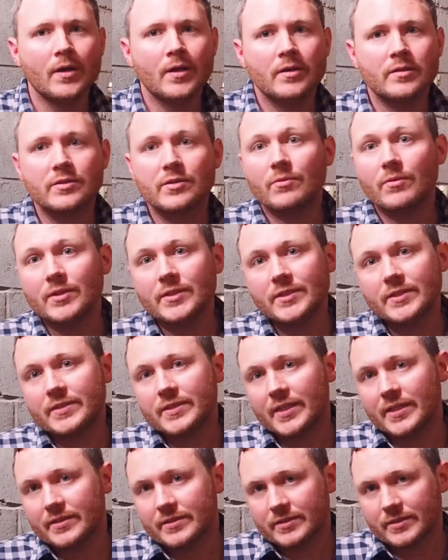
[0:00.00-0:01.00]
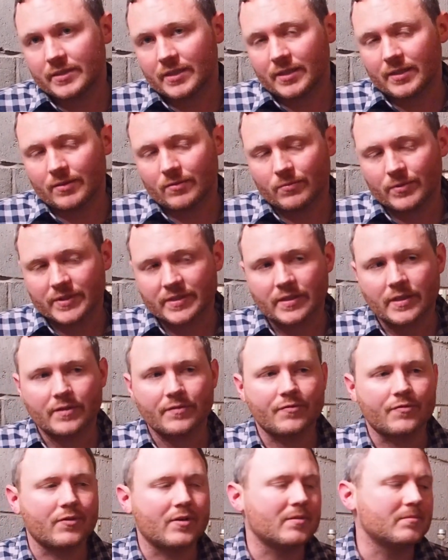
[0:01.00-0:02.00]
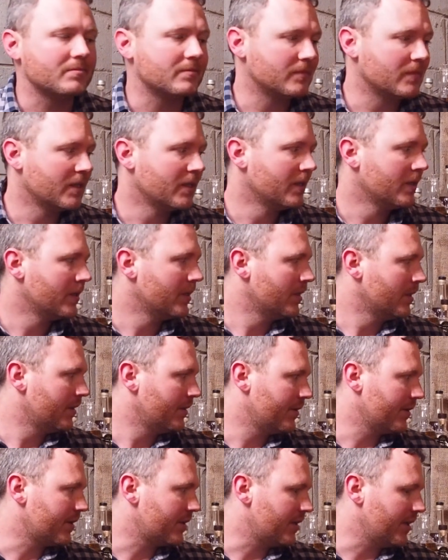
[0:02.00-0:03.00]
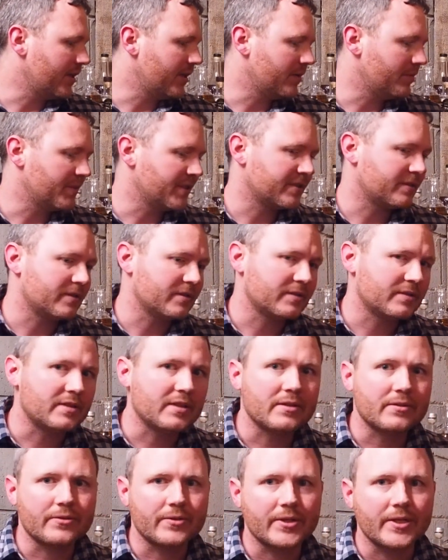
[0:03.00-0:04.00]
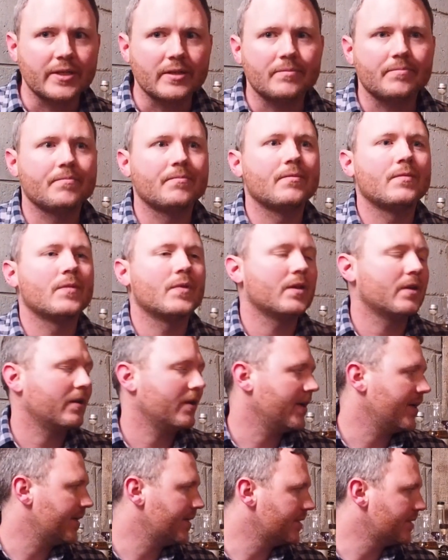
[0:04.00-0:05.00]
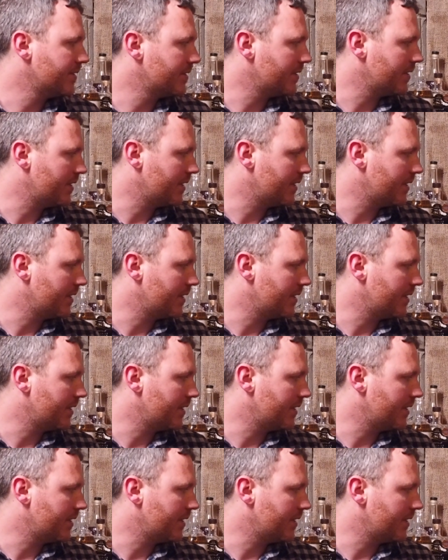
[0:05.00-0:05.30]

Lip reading: So I wanted to taste whiskey from the Canadian Mist Distillery, and